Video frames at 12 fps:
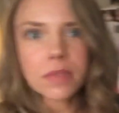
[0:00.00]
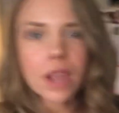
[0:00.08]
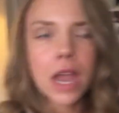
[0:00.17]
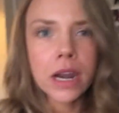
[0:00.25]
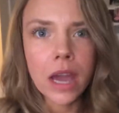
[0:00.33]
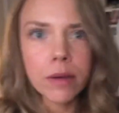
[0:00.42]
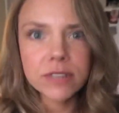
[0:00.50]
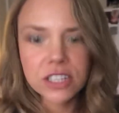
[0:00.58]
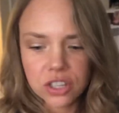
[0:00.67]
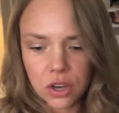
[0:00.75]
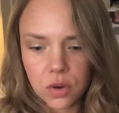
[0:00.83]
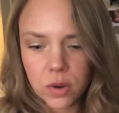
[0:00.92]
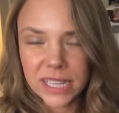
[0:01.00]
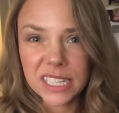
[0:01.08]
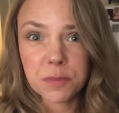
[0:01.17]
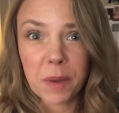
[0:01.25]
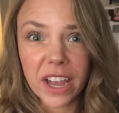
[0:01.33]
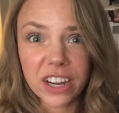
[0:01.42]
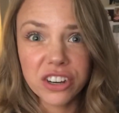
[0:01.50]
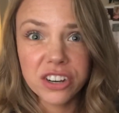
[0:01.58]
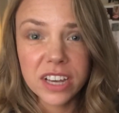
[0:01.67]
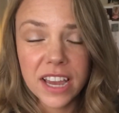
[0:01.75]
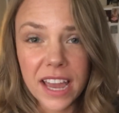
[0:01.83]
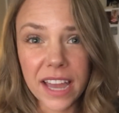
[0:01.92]
And I was so inspired
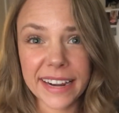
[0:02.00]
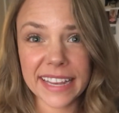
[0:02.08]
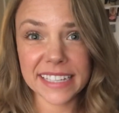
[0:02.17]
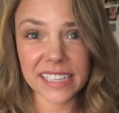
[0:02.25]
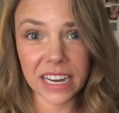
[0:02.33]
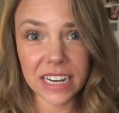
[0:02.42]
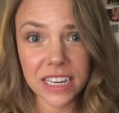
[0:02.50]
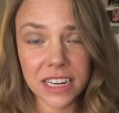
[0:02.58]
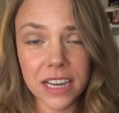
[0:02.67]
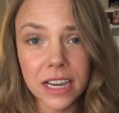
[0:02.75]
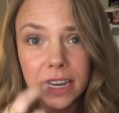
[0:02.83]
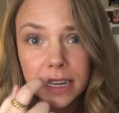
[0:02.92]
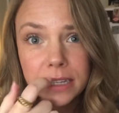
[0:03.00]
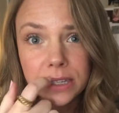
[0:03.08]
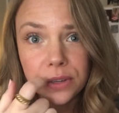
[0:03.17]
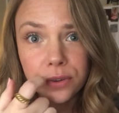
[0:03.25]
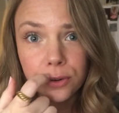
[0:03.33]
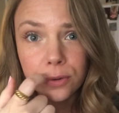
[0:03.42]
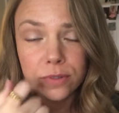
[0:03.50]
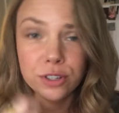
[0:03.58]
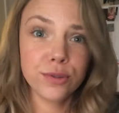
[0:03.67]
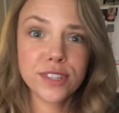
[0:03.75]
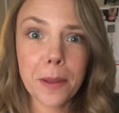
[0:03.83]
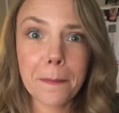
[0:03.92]
and excited to
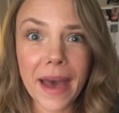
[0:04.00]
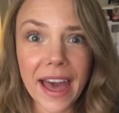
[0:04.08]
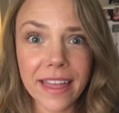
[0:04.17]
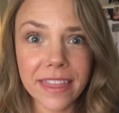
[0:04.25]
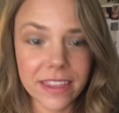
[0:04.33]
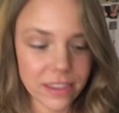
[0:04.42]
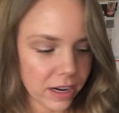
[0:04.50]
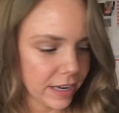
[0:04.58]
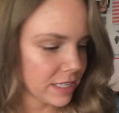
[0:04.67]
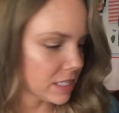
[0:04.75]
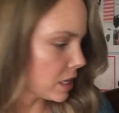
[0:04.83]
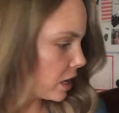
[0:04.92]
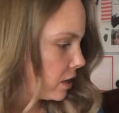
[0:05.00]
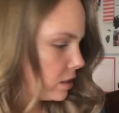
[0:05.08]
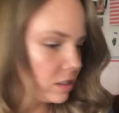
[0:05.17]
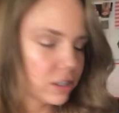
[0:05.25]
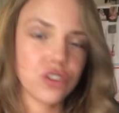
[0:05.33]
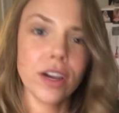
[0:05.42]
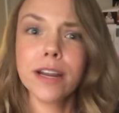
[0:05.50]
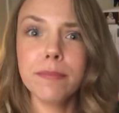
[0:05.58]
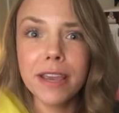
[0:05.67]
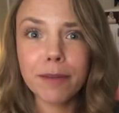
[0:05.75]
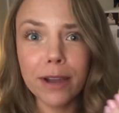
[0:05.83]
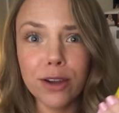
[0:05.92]
do some math that I decided to try to
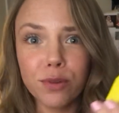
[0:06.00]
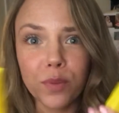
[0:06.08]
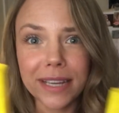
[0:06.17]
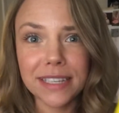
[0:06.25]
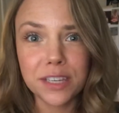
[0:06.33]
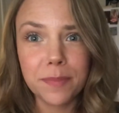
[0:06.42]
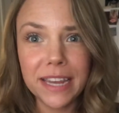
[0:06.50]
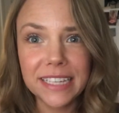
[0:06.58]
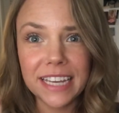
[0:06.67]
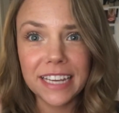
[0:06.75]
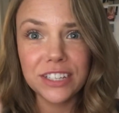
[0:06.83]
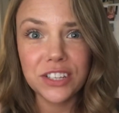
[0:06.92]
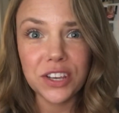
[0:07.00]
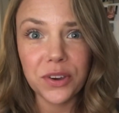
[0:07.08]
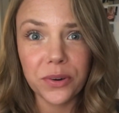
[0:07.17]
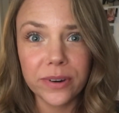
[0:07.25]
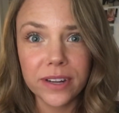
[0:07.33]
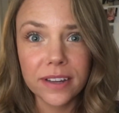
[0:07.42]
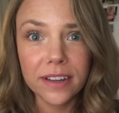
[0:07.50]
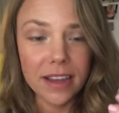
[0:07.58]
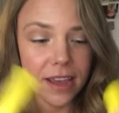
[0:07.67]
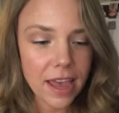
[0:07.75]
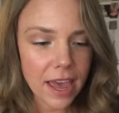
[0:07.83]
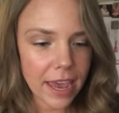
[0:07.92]
make my own ways to make 10 too.
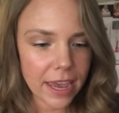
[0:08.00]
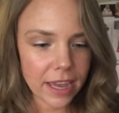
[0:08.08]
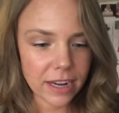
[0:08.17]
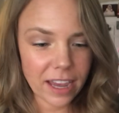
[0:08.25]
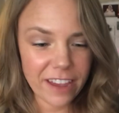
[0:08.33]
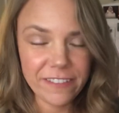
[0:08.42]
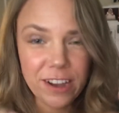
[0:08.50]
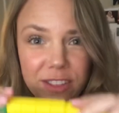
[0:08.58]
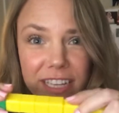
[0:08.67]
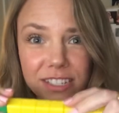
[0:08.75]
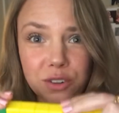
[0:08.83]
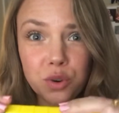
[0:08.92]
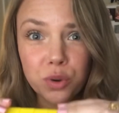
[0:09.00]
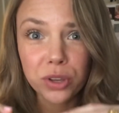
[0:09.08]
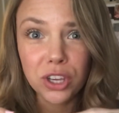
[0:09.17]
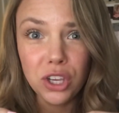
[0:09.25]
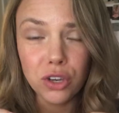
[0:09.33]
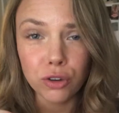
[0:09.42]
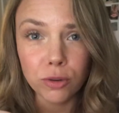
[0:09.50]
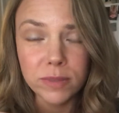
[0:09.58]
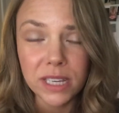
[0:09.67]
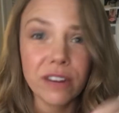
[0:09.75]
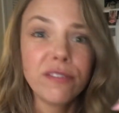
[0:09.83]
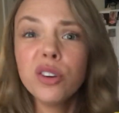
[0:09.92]
And I found these cool cubes,
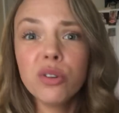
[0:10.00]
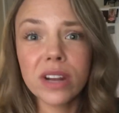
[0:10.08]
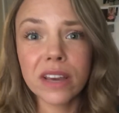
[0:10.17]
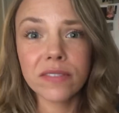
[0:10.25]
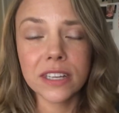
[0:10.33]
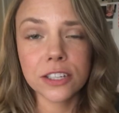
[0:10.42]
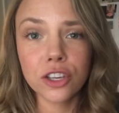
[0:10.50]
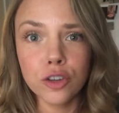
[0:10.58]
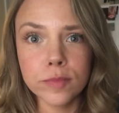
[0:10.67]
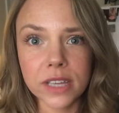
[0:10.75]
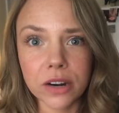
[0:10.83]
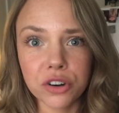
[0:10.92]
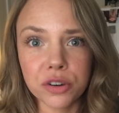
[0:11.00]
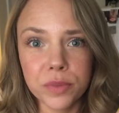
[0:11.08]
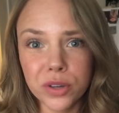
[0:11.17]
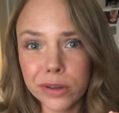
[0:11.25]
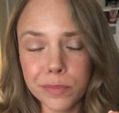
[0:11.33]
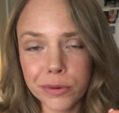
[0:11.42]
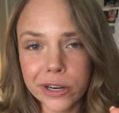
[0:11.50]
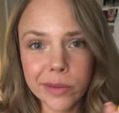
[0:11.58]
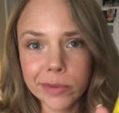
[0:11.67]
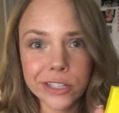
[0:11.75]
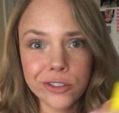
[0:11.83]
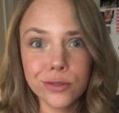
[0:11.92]
and if you don't have these cubes at home, you could pretty
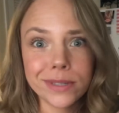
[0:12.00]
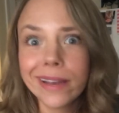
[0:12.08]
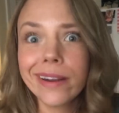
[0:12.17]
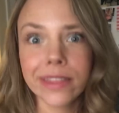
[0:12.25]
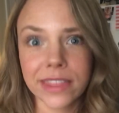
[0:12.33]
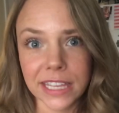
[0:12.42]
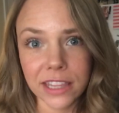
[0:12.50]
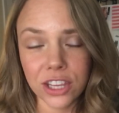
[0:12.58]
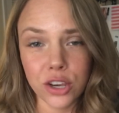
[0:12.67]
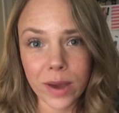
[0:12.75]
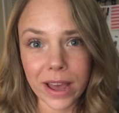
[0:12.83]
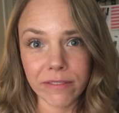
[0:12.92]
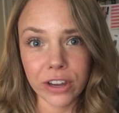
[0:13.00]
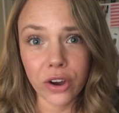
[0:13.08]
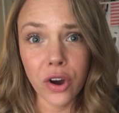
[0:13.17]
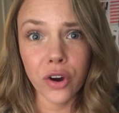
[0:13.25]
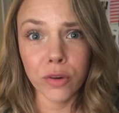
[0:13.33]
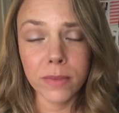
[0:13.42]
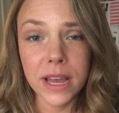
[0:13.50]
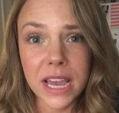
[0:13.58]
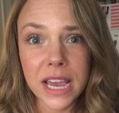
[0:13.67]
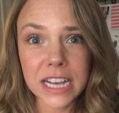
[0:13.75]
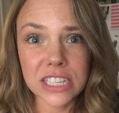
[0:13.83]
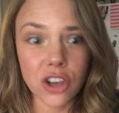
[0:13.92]
much use anything that you have at home
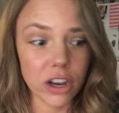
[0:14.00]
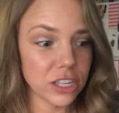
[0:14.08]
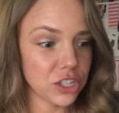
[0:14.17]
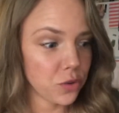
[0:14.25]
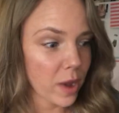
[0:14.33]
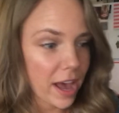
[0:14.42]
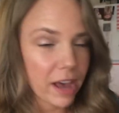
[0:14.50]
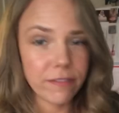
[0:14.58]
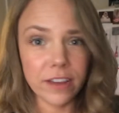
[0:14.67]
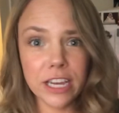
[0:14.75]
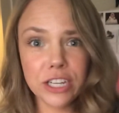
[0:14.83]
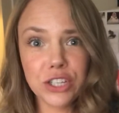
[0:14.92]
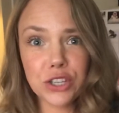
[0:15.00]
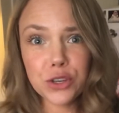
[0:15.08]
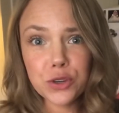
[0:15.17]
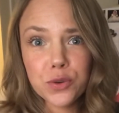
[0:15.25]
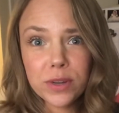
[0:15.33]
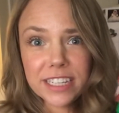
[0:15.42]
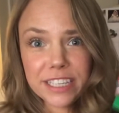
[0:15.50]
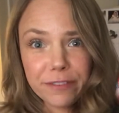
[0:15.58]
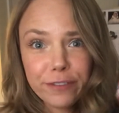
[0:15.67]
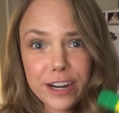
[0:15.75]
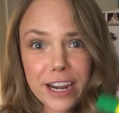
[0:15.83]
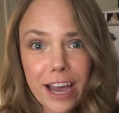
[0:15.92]
as long as you have two
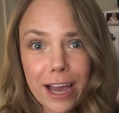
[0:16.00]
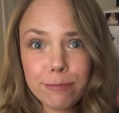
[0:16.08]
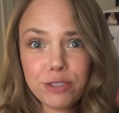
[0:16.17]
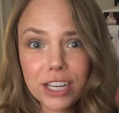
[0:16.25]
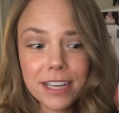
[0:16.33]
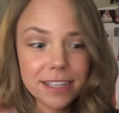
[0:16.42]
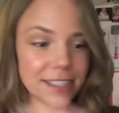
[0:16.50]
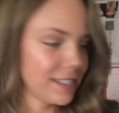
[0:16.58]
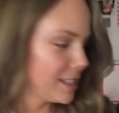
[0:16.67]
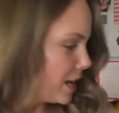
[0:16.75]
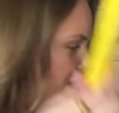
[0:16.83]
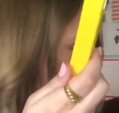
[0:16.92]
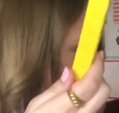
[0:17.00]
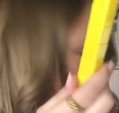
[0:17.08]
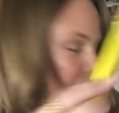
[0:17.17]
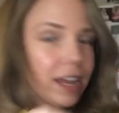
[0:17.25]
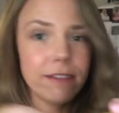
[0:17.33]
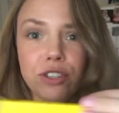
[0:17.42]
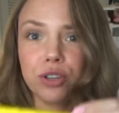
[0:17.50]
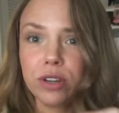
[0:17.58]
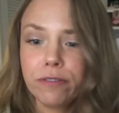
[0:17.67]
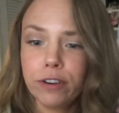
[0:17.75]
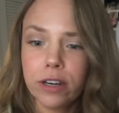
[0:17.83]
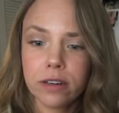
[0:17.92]
different objects. And I have two
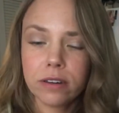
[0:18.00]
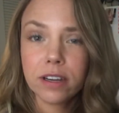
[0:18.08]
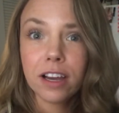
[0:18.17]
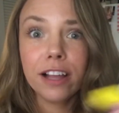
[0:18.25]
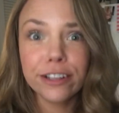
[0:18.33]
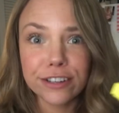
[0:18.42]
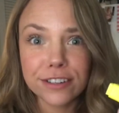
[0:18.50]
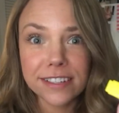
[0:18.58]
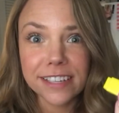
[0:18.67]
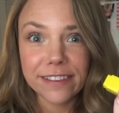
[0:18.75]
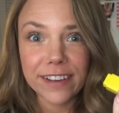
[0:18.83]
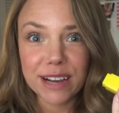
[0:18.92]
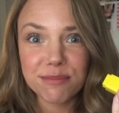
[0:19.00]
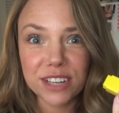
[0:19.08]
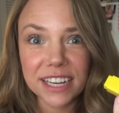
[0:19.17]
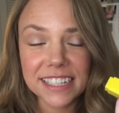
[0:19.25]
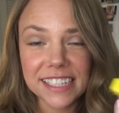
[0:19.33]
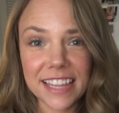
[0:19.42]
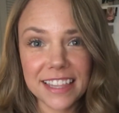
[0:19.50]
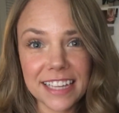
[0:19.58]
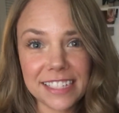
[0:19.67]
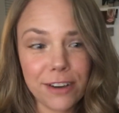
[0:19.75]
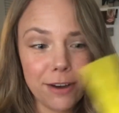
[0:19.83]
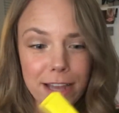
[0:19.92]
different colors of objects, and that's
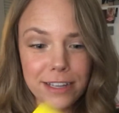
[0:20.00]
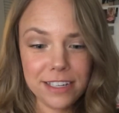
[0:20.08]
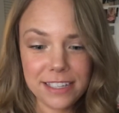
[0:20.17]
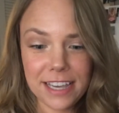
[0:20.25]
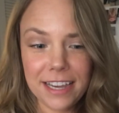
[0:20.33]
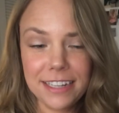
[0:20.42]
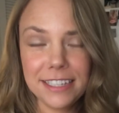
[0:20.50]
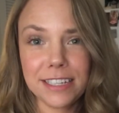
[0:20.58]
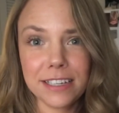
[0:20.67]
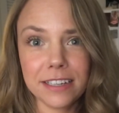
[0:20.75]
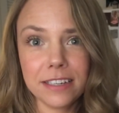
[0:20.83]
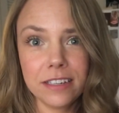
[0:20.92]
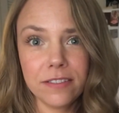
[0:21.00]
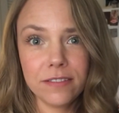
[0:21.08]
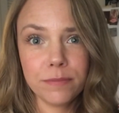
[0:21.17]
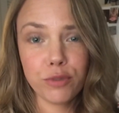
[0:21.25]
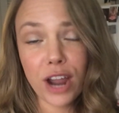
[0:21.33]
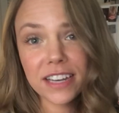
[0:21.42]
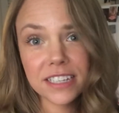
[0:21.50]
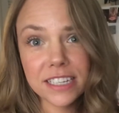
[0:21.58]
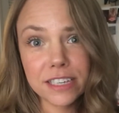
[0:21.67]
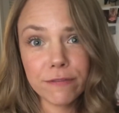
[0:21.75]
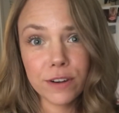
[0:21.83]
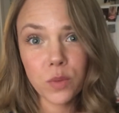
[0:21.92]
how I decided to practice
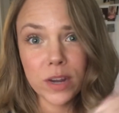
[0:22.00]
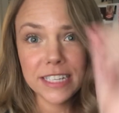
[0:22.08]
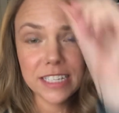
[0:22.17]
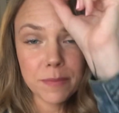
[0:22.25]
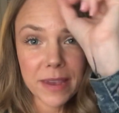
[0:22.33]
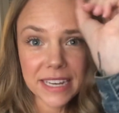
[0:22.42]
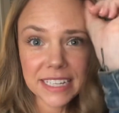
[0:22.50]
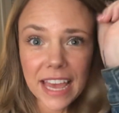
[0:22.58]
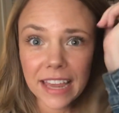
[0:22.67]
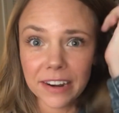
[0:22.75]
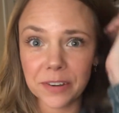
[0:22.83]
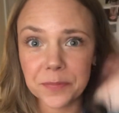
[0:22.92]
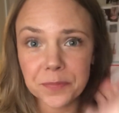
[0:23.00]
different ways to make 10.